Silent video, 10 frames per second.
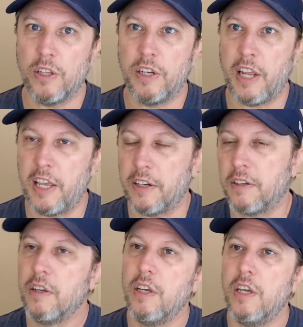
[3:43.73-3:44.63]
in hand.
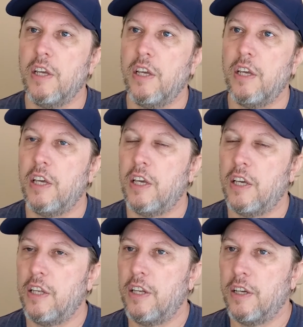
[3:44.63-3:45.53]

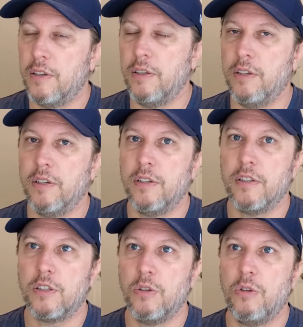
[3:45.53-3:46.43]
And
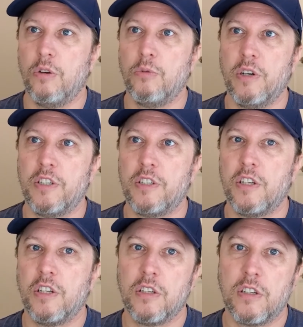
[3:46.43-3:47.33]
so no reason
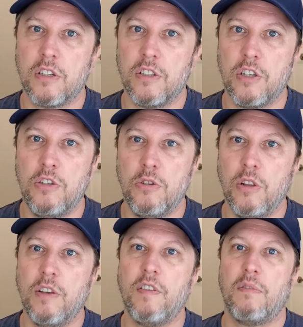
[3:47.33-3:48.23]
to continue
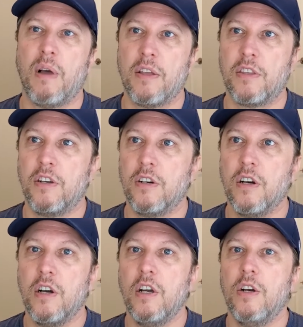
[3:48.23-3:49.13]
leaving him out there,
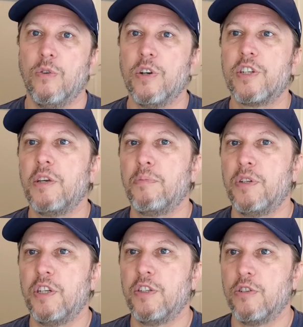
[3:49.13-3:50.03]
risking
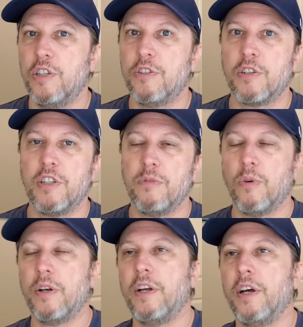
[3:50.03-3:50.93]
potential injury and
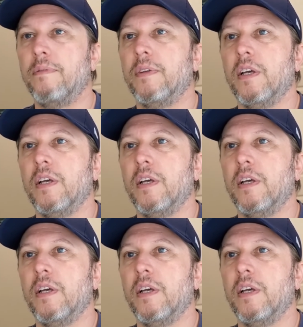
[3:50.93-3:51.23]
whatnot.